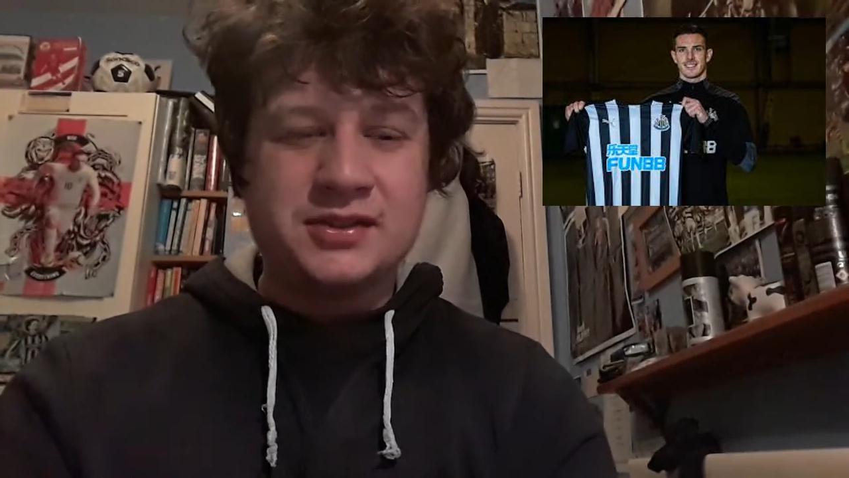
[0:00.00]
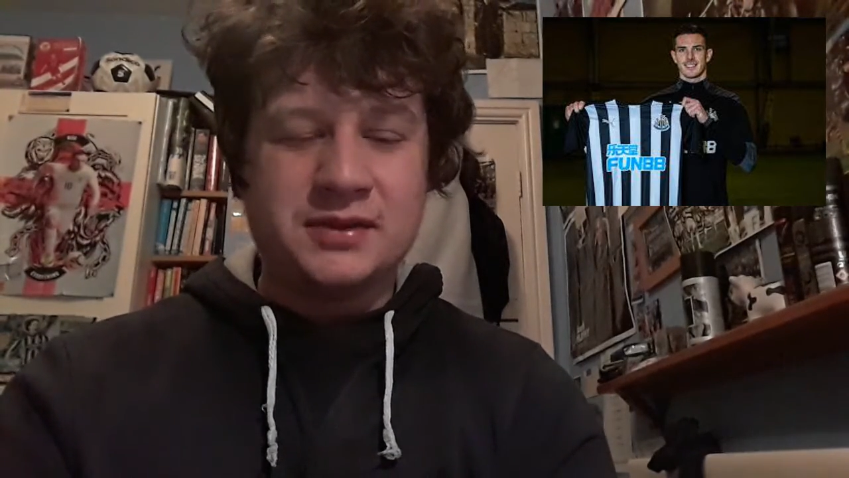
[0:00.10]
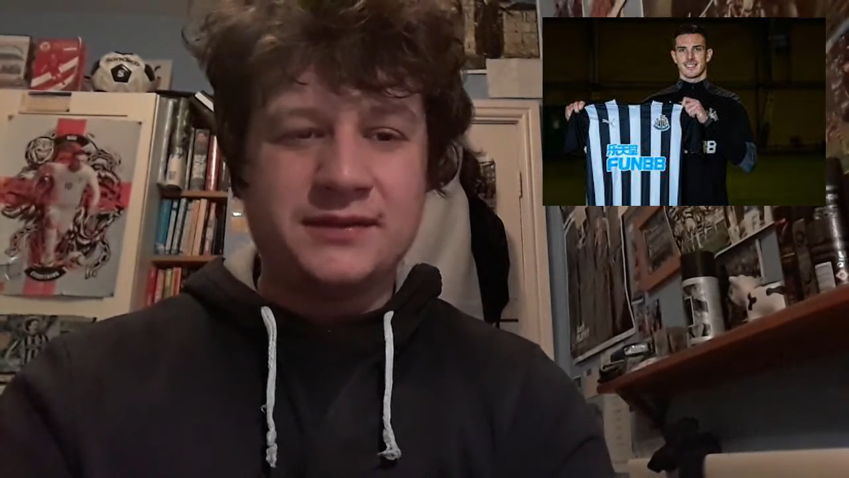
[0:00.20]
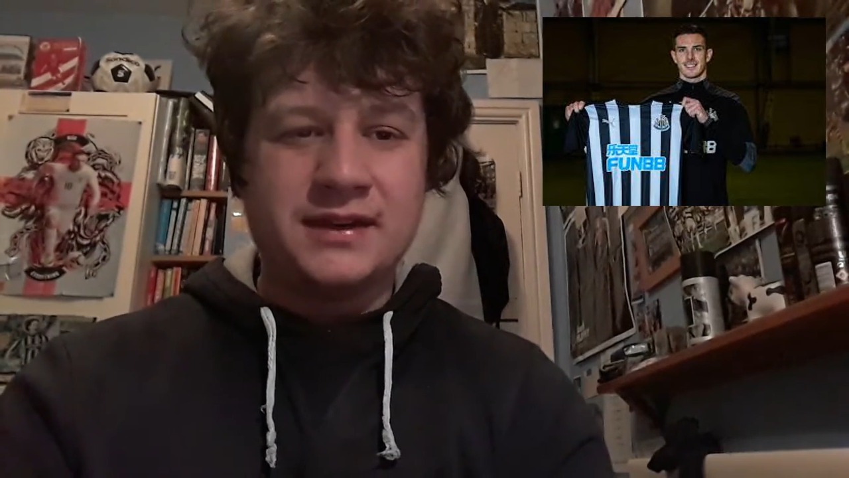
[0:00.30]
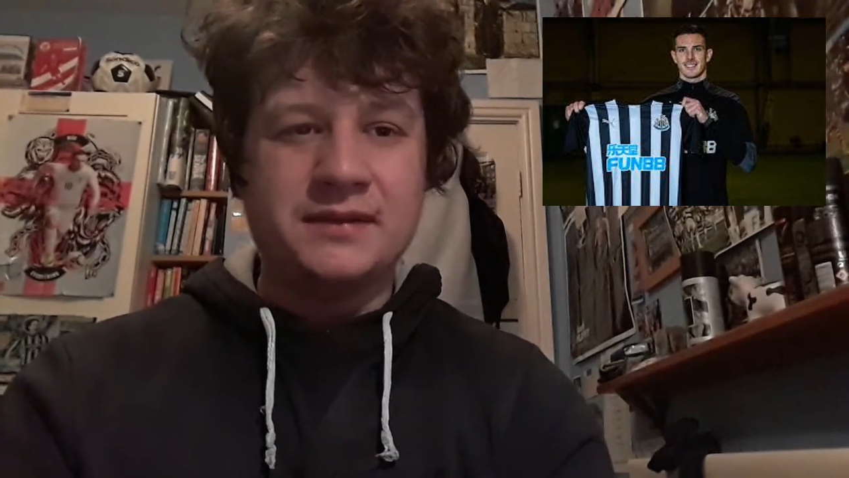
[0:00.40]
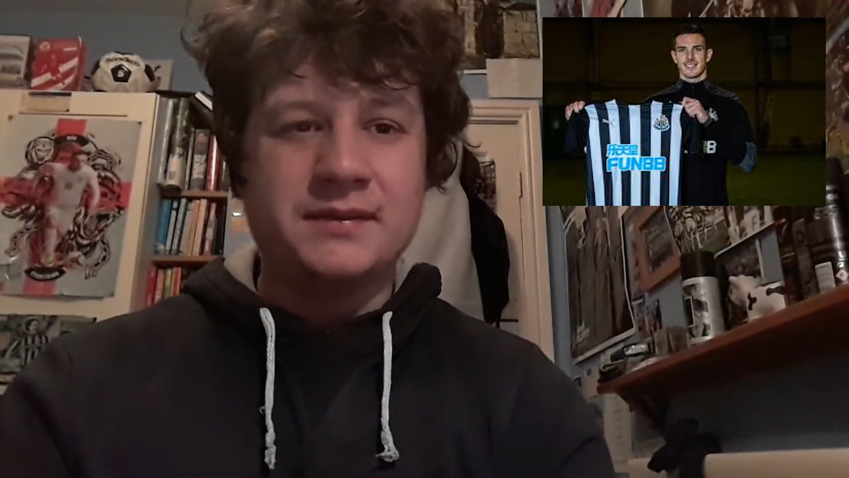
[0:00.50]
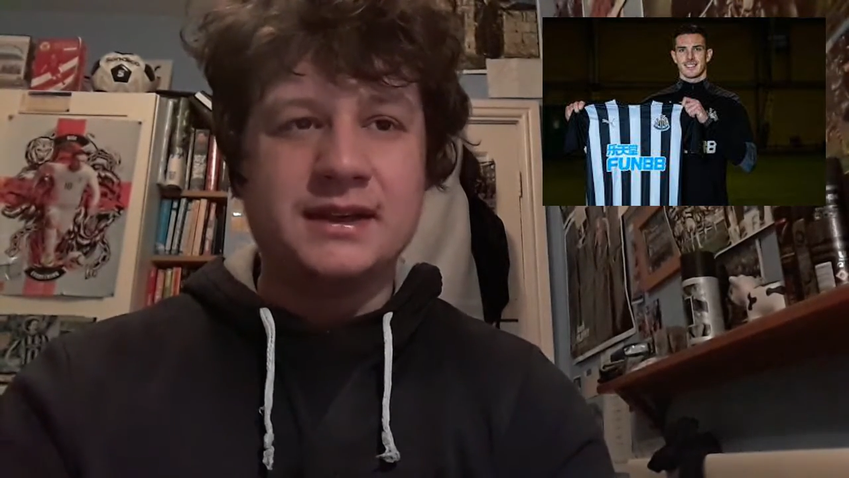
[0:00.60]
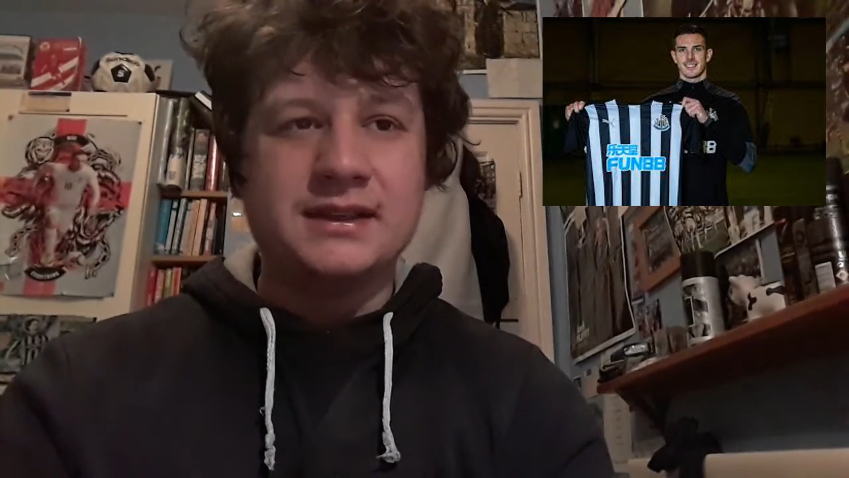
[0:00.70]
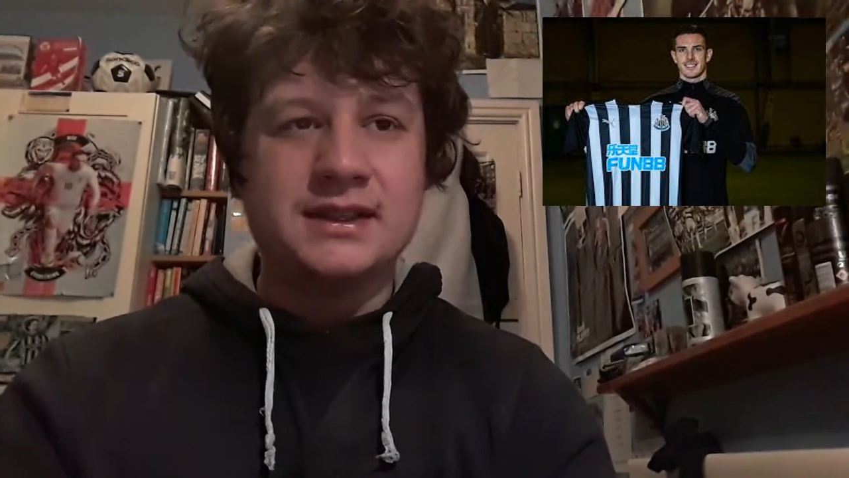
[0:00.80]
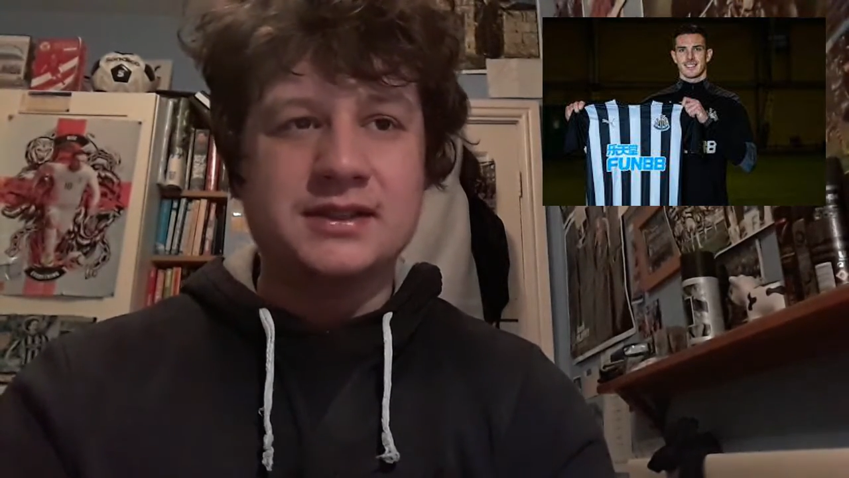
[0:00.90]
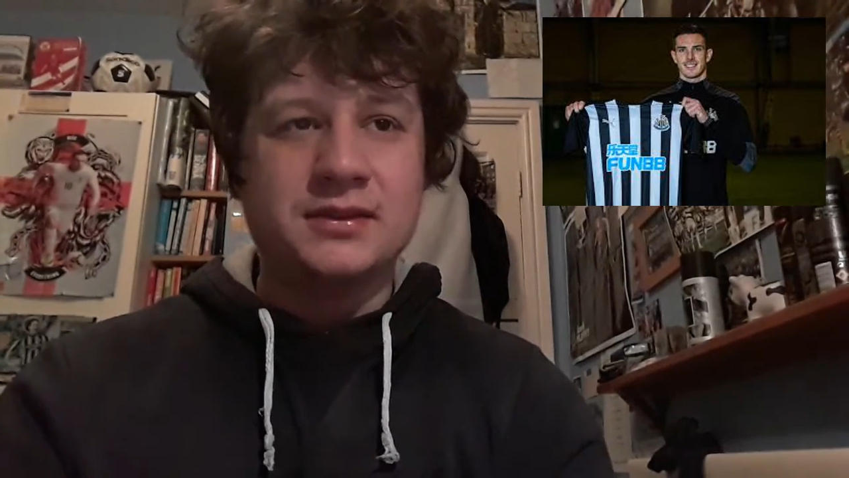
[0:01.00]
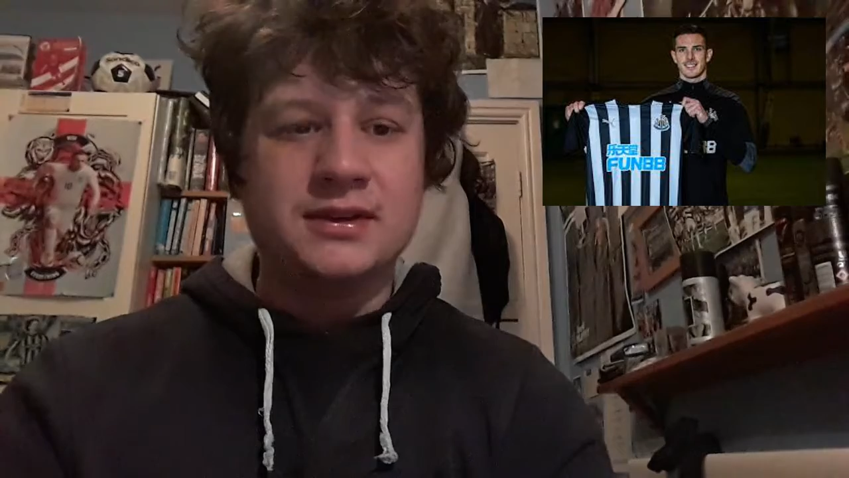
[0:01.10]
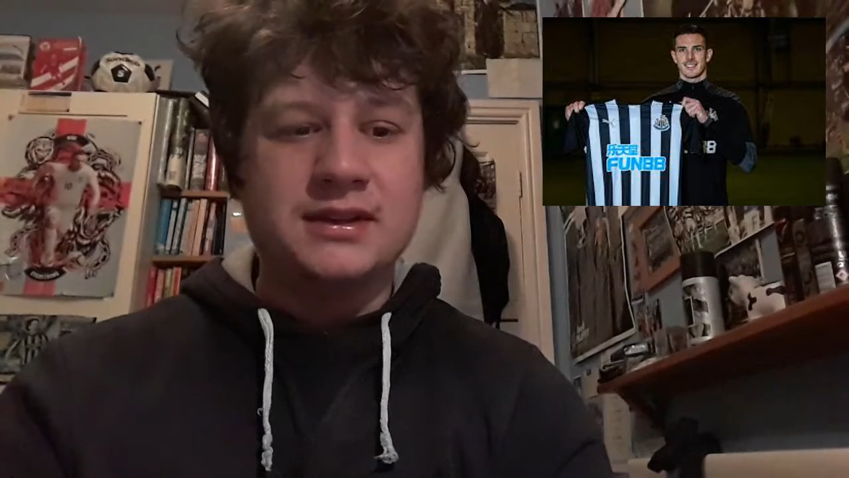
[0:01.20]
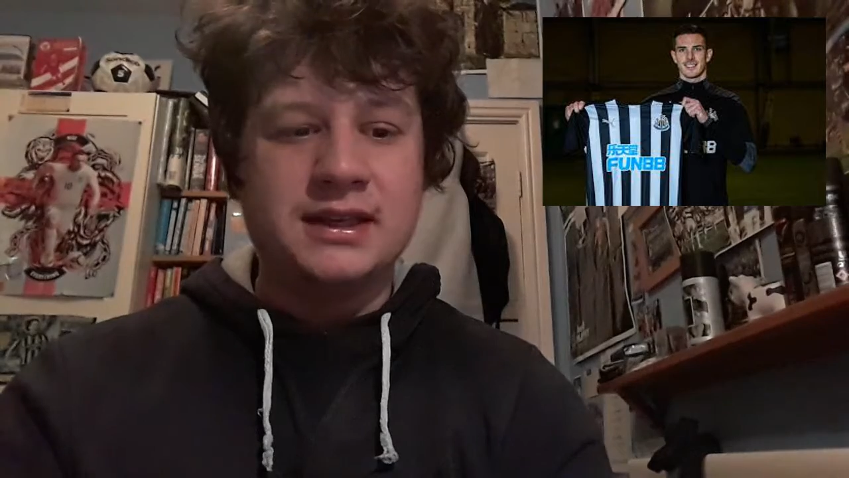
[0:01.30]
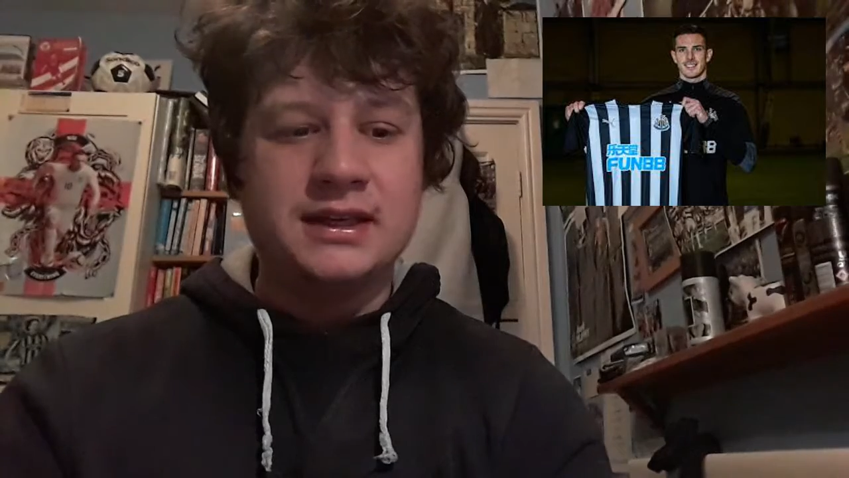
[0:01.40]
25 man uh,
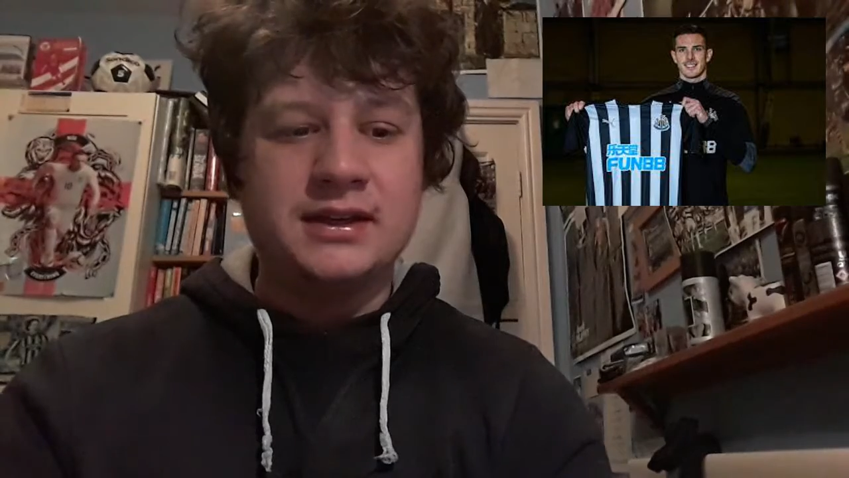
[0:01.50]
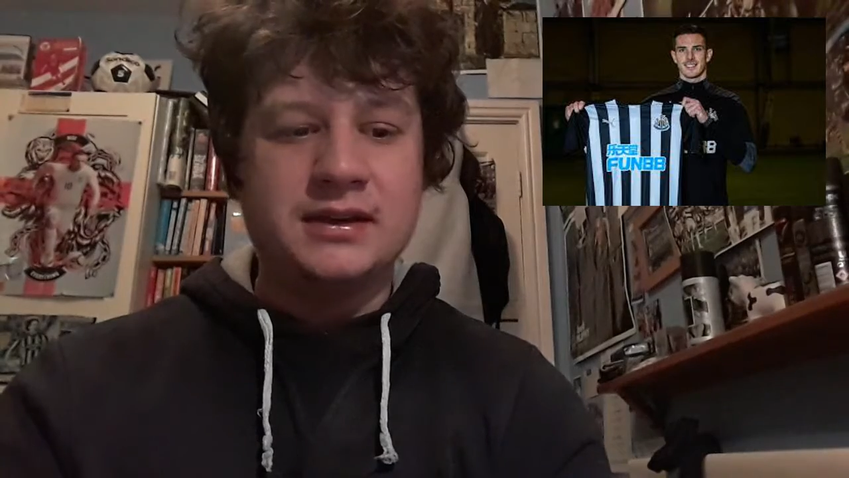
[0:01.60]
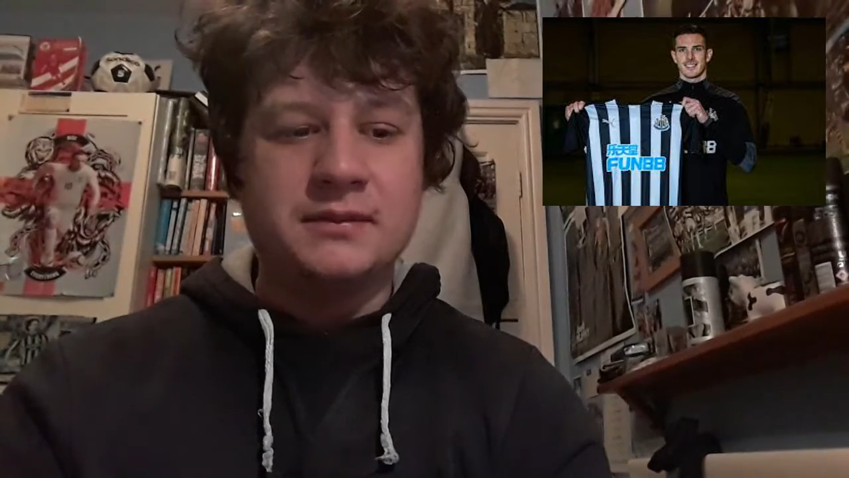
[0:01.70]
squad thing,